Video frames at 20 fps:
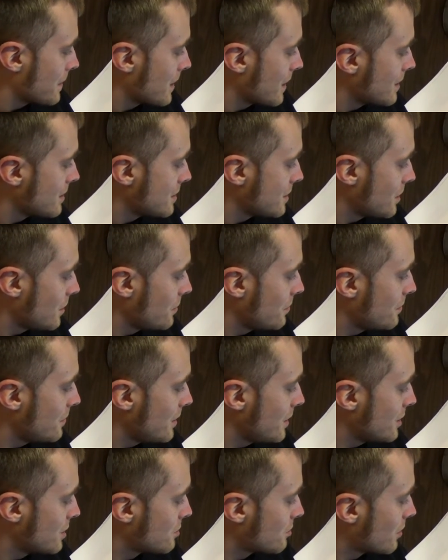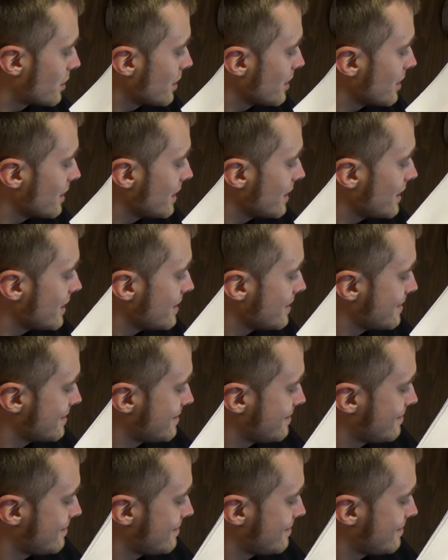Got some Israeli